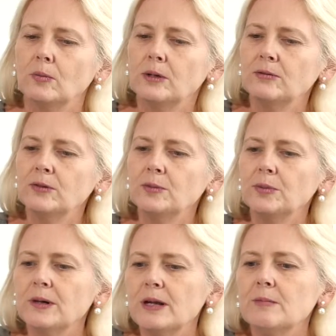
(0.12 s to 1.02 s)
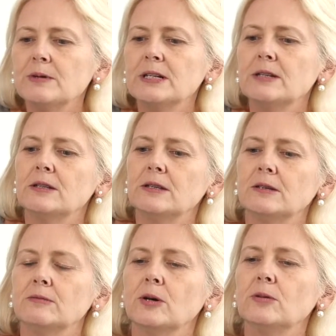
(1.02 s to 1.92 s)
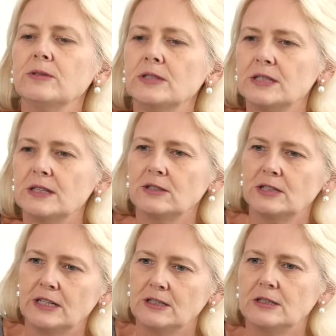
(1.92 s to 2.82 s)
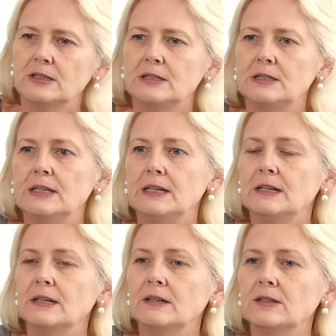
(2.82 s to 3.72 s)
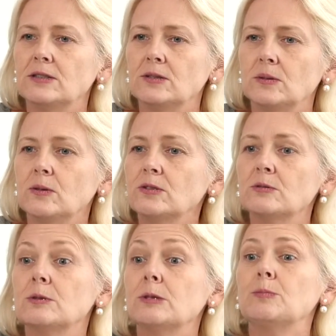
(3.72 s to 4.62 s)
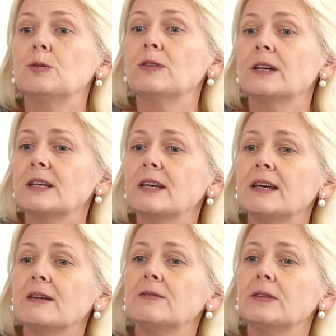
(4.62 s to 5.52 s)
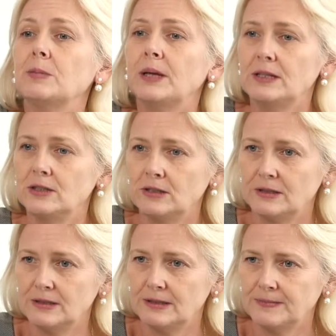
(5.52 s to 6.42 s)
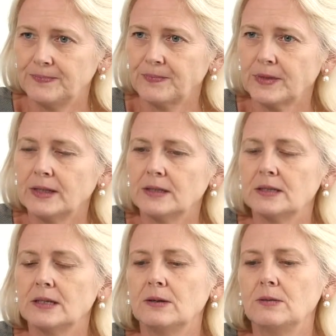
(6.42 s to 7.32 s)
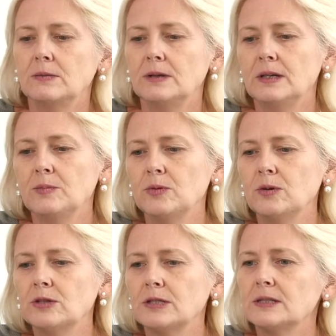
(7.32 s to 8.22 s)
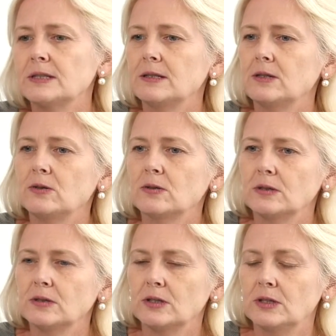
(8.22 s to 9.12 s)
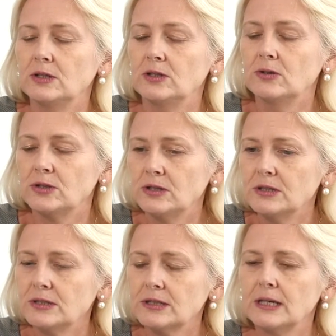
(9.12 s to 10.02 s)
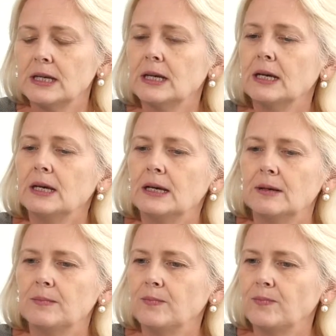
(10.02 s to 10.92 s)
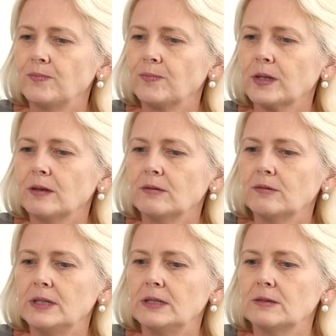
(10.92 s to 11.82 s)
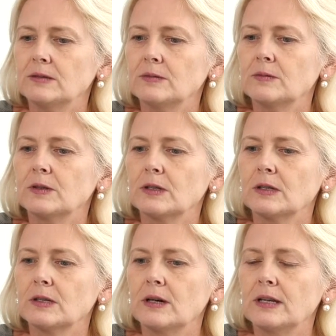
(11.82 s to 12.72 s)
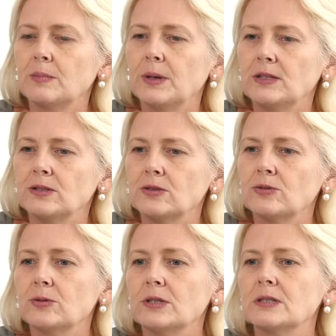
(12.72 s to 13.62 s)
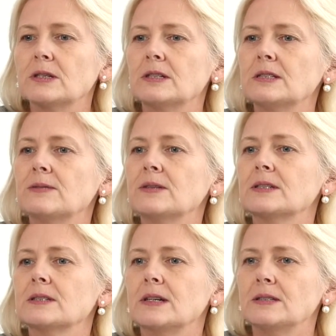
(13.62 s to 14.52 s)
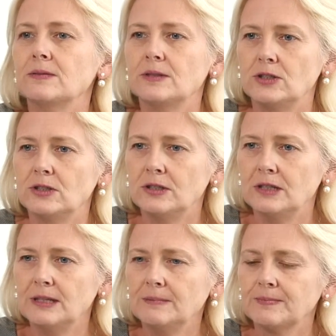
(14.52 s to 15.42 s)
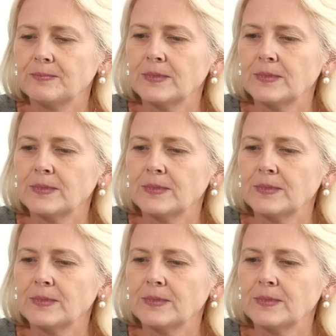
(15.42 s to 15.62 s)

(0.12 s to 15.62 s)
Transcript: We feel primarily the role of the CRGH nurses here are to ultimately provide care for the patients. So the embryologists and the, not, the, the doctors um, really sort of guide the patients through the scientific side of the journey.